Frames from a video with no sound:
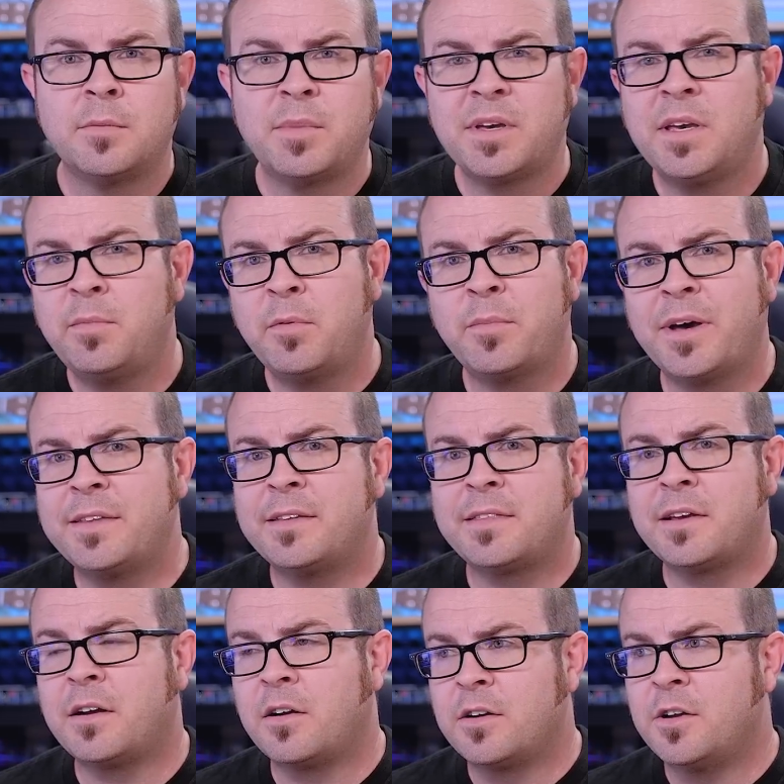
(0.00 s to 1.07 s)
But keep in mind that
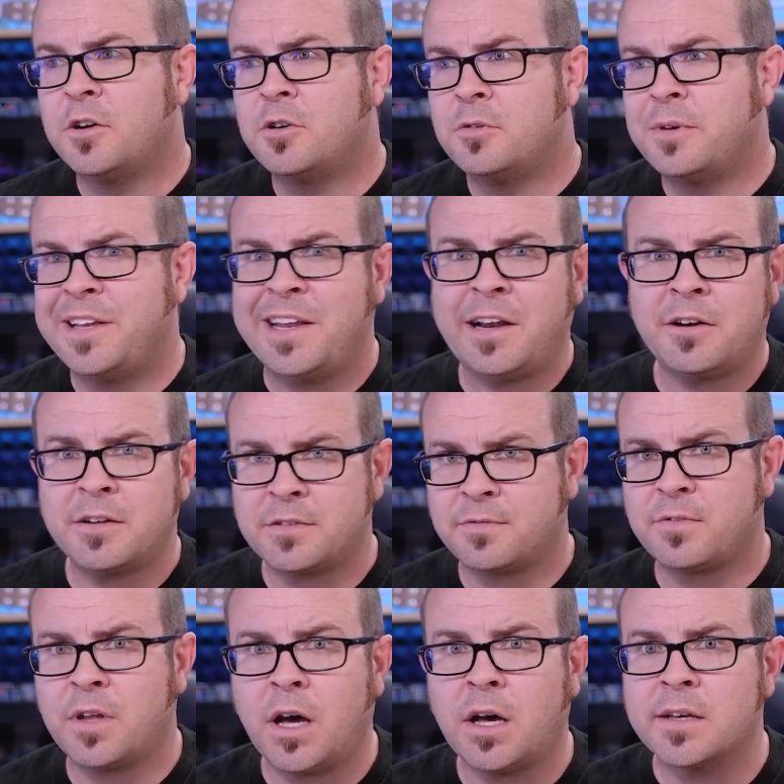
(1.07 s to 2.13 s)
there are no inherent
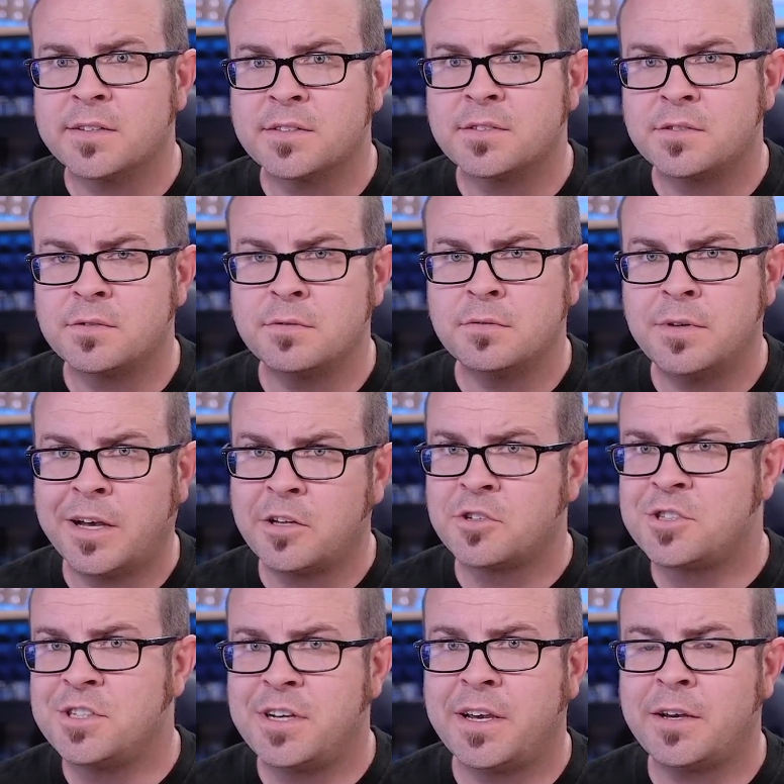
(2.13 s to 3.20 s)
flaws to
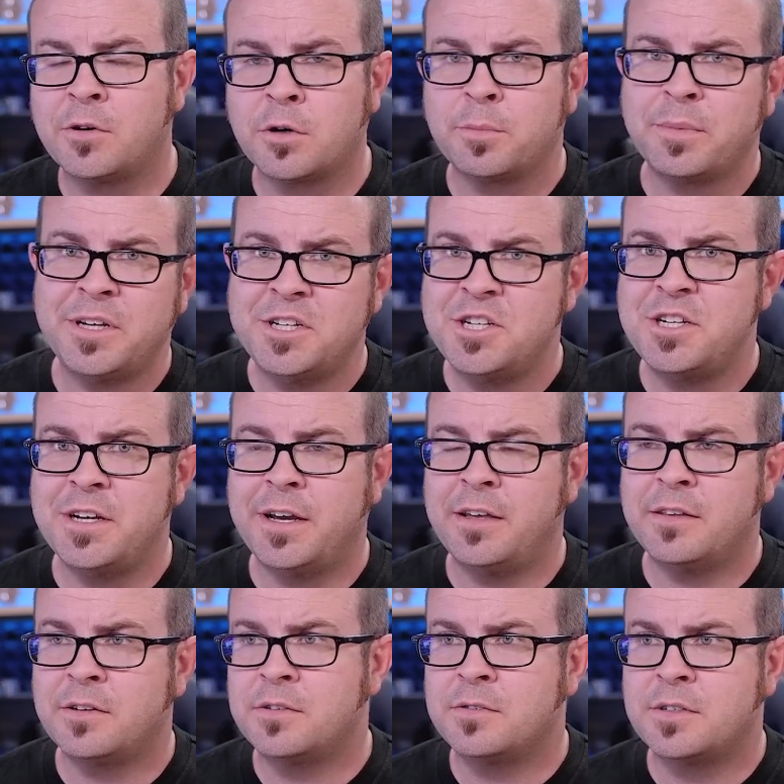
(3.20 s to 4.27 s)
LGA or PGA.
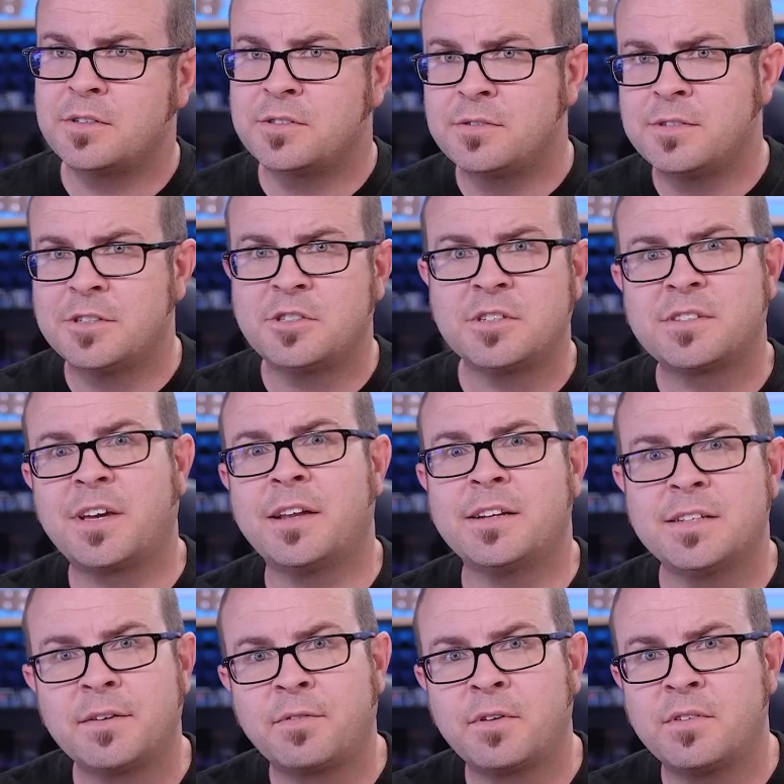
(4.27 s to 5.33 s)
There's just kind
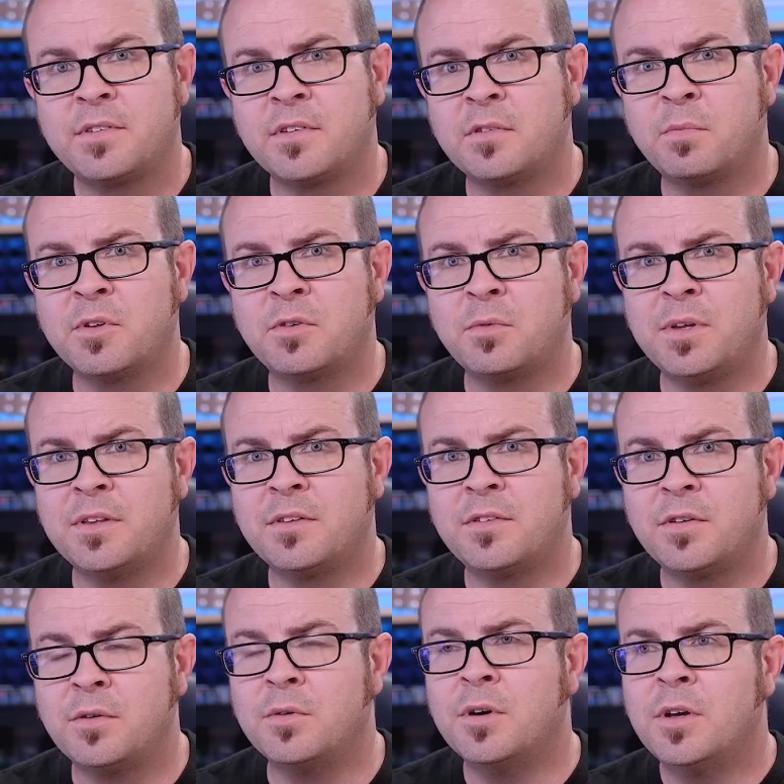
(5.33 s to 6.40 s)
of differences between the
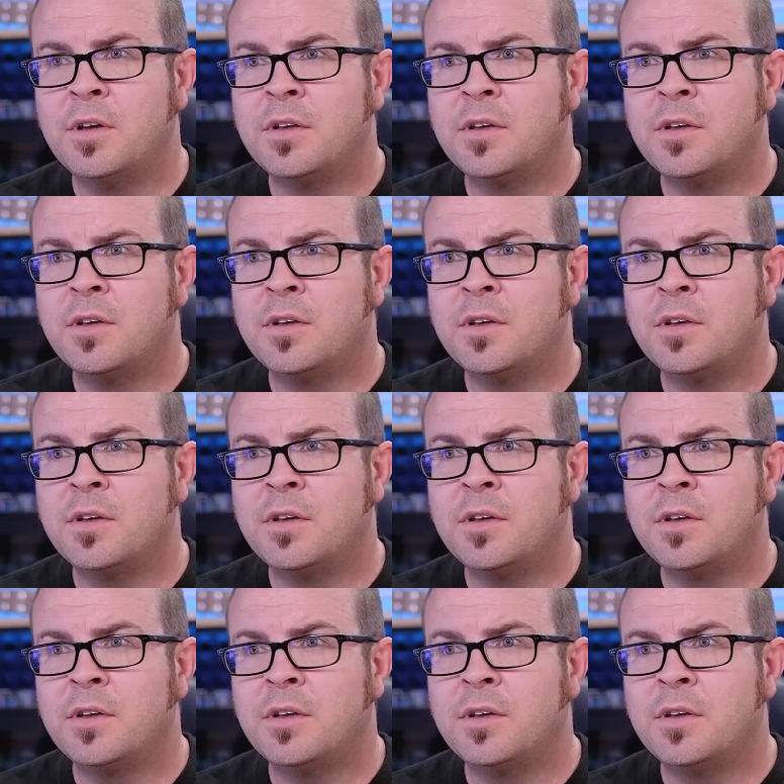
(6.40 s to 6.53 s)
two.